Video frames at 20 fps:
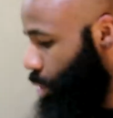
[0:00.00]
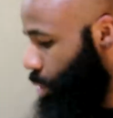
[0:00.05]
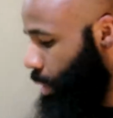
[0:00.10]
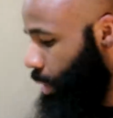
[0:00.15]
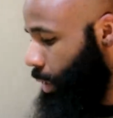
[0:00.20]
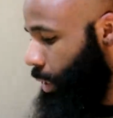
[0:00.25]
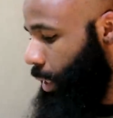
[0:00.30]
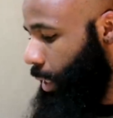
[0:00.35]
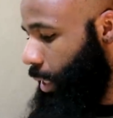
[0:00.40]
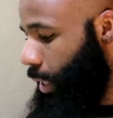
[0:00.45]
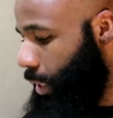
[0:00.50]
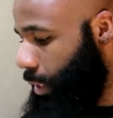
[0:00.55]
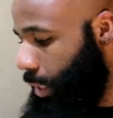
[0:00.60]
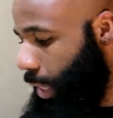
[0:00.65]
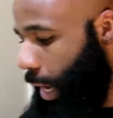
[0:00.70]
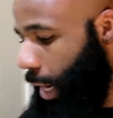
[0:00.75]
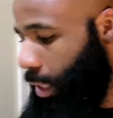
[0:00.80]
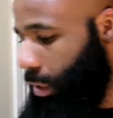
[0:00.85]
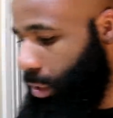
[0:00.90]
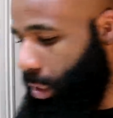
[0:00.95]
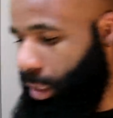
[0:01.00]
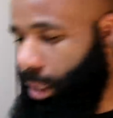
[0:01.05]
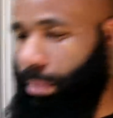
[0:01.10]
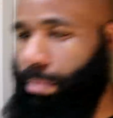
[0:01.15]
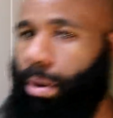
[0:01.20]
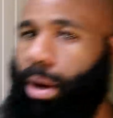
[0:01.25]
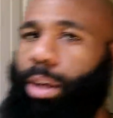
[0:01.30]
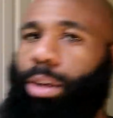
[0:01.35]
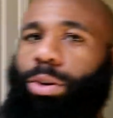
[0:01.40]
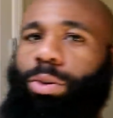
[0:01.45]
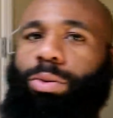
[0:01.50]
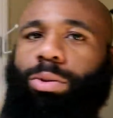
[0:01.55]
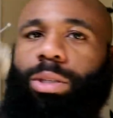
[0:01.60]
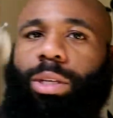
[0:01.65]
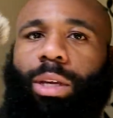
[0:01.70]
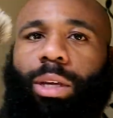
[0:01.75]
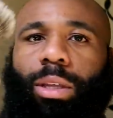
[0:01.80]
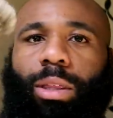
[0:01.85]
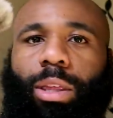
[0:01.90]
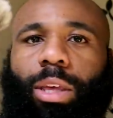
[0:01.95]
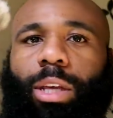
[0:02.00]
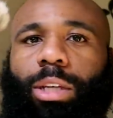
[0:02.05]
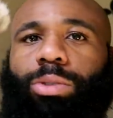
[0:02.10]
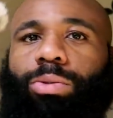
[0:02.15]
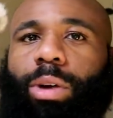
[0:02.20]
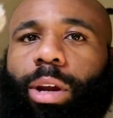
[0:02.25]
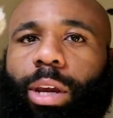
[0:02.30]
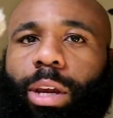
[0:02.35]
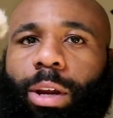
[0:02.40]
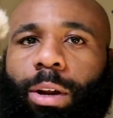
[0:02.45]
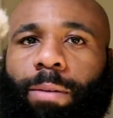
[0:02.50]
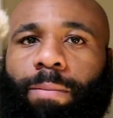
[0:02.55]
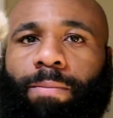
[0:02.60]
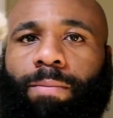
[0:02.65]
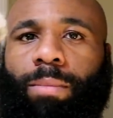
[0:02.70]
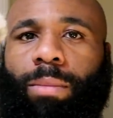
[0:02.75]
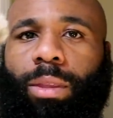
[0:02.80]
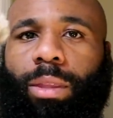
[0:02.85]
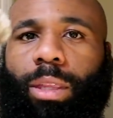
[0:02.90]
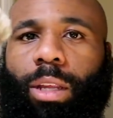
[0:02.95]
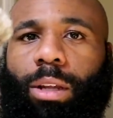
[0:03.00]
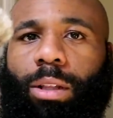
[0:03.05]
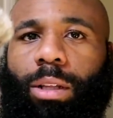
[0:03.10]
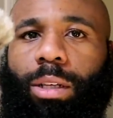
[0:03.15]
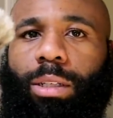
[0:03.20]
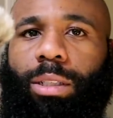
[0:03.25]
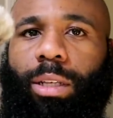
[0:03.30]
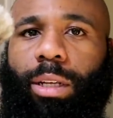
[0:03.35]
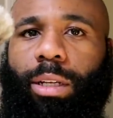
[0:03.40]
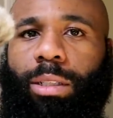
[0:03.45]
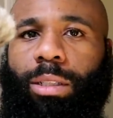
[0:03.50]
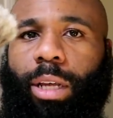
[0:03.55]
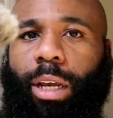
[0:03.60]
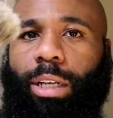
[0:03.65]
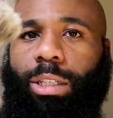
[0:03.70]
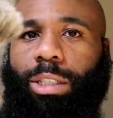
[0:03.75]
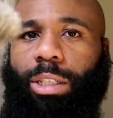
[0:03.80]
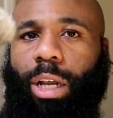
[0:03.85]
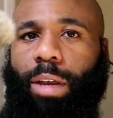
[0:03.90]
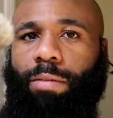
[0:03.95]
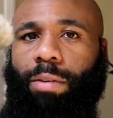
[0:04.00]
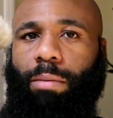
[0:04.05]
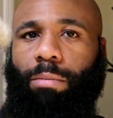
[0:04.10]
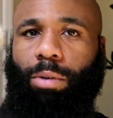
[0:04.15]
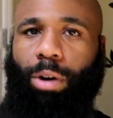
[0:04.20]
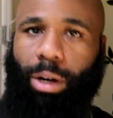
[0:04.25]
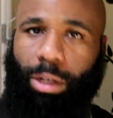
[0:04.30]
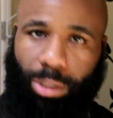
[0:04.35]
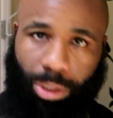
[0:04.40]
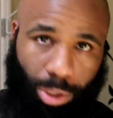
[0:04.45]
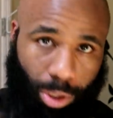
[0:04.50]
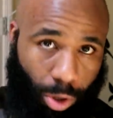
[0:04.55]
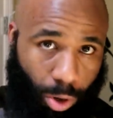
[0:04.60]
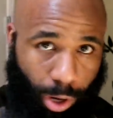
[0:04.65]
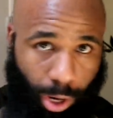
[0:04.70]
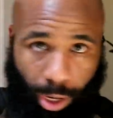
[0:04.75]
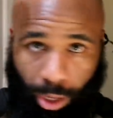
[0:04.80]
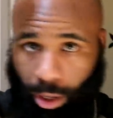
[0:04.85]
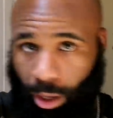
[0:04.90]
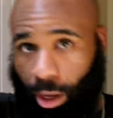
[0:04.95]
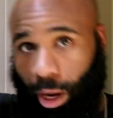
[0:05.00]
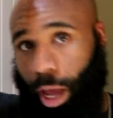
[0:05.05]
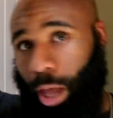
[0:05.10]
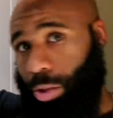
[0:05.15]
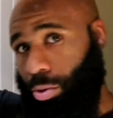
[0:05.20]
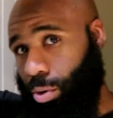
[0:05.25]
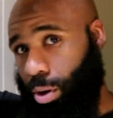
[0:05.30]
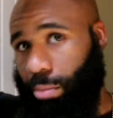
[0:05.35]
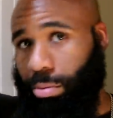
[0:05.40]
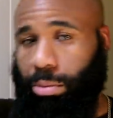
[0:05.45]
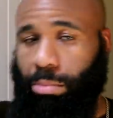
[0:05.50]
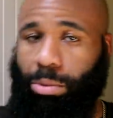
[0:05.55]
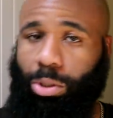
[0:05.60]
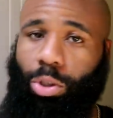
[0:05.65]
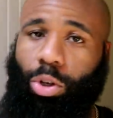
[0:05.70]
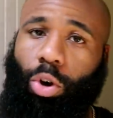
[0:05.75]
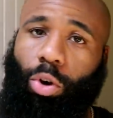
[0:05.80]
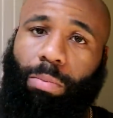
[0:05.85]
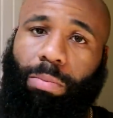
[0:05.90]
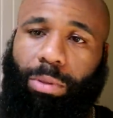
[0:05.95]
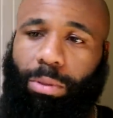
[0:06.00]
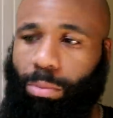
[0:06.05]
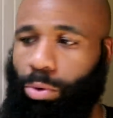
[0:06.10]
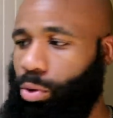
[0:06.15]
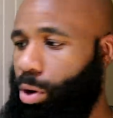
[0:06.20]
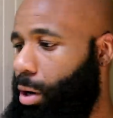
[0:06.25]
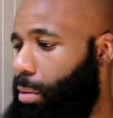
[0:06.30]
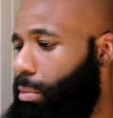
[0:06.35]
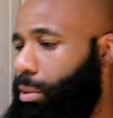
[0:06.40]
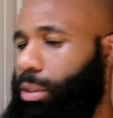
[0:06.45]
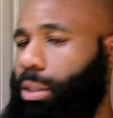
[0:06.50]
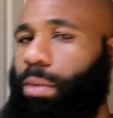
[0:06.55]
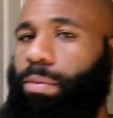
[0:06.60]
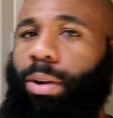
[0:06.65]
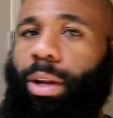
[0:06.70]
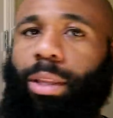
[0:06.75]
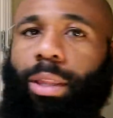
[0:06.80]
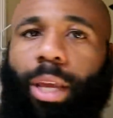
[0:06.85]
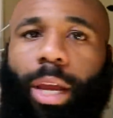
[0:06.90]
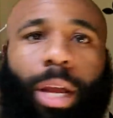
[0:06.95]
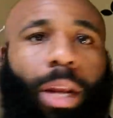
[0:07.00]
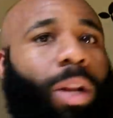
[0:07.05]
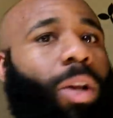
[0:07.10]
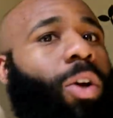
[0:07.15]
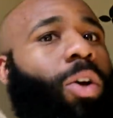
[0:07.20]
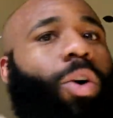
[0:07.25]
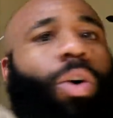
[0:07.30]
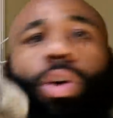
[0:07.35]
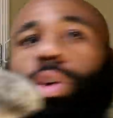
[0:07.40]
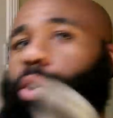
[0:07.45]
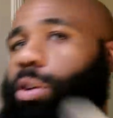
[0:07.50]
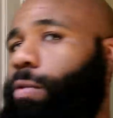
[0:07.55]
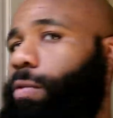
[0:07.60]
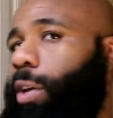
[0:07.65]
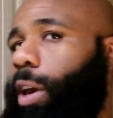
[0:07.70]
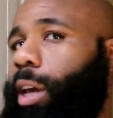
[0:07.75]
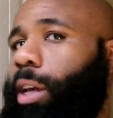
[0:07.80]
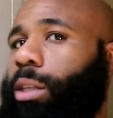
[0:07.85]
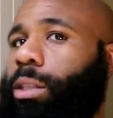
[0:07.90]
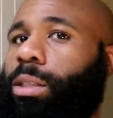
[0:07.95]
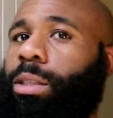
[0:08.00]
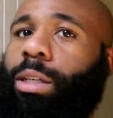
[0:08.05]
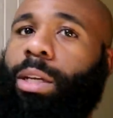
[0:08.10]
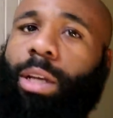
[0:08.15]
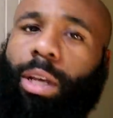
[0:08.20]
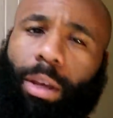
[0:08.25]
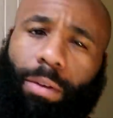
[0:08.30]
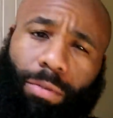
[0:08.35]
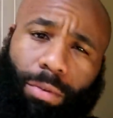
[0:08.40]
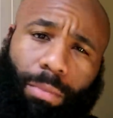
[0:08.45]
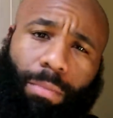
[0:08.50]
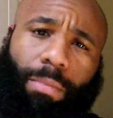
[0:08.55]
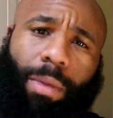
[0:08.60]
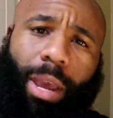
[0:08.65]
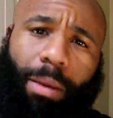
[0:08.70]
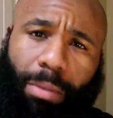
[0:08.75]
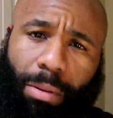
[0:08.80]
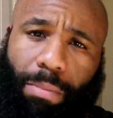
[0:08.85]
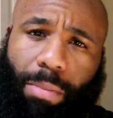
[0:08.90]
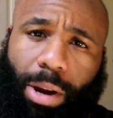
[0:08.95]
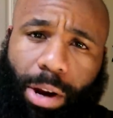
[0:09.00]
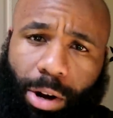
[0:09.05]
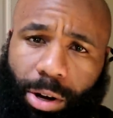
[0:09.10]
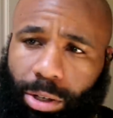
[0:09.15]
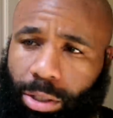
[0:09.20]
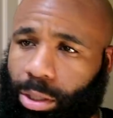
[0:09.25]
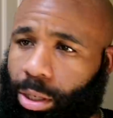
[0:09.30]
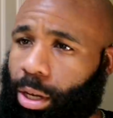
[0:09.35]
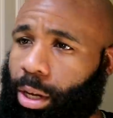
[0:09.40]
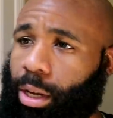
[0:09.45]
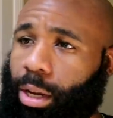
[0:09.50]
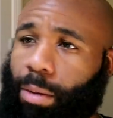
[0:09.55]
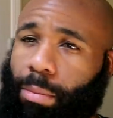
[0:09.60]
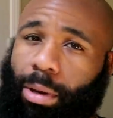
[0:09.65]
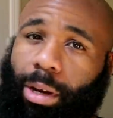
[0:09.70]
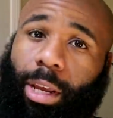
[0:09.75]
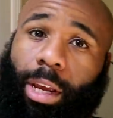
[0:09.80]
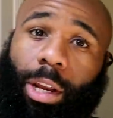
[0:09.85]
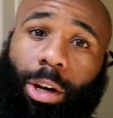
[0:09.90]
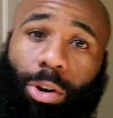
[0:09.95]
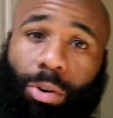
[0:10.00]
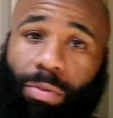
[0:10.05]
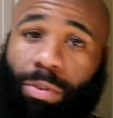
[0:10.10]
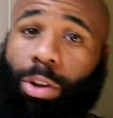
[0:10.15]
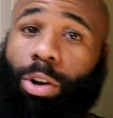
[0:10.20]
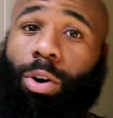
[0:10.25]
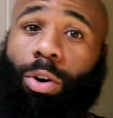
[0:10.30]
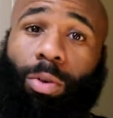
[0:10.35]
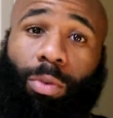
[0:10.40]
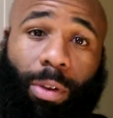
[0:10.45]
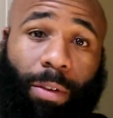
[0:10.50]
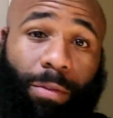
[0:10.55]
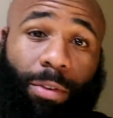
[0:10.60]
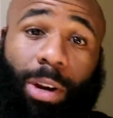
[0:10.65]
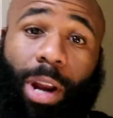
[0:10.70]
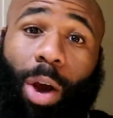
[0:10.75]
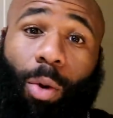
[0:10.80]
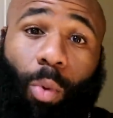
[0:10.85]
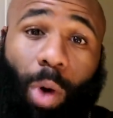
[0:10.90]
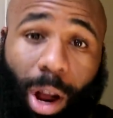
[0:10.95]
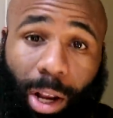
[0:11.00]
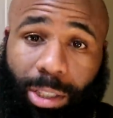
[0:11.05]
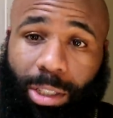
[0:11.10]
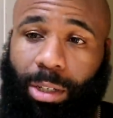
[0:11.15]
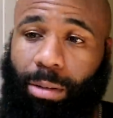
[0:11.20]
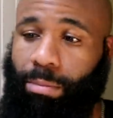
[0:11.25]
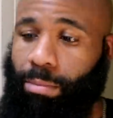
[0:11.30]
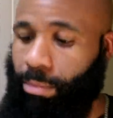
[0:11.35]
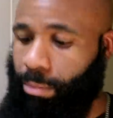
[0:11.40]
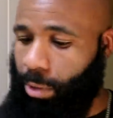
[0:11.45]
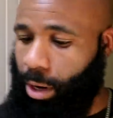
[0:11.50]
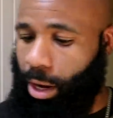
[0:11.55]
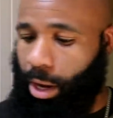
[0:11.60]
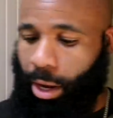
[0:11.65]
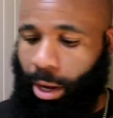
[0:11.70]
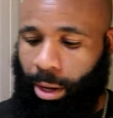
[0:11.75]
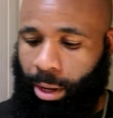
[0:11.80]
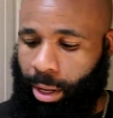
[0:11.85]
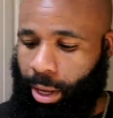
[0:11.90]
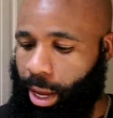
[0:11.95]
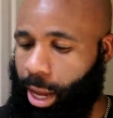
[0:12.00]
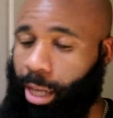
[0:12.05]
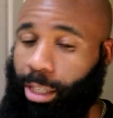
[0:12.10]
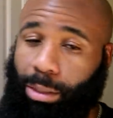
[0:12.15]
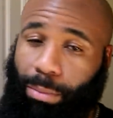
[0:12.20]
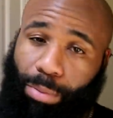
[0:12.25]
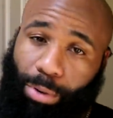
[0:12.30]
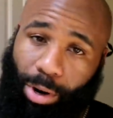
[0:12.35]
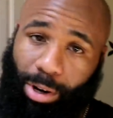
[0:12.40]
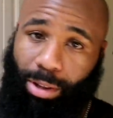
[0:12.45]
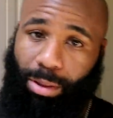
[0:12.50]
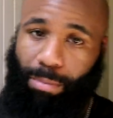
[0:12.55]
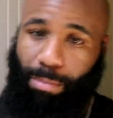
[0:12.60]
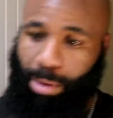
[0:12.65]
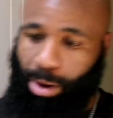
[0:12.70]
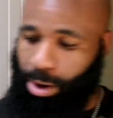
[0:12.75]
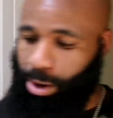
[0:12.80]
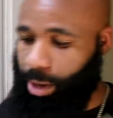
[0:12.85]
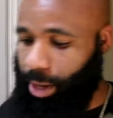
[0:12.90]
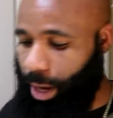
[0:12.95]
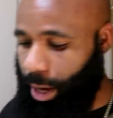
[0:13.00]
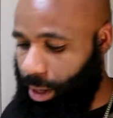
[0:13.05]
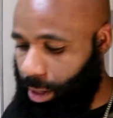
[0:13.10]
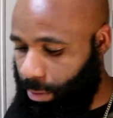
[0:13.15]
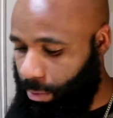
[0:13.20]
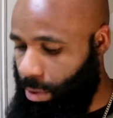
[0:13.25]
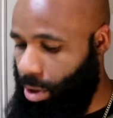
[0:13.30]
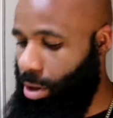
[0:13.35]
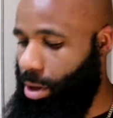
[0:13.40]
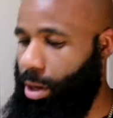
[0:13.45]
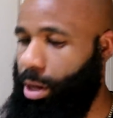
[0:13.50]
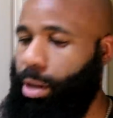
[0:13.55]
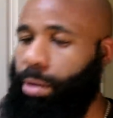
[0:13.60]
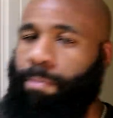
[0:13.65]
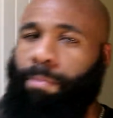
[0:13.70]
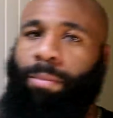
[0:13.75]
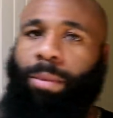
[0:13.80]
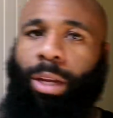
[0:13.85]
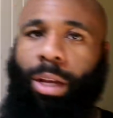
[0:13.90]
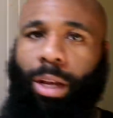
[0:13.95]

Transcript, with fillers: do it is actually by using this right here. Now this is a shaving brush to go ahead and lather up some soap, some cream and stuff like that on your face. If your baby beard's uh, coming in or if you don't, if you're not watching uh, as a part of the beard gang community.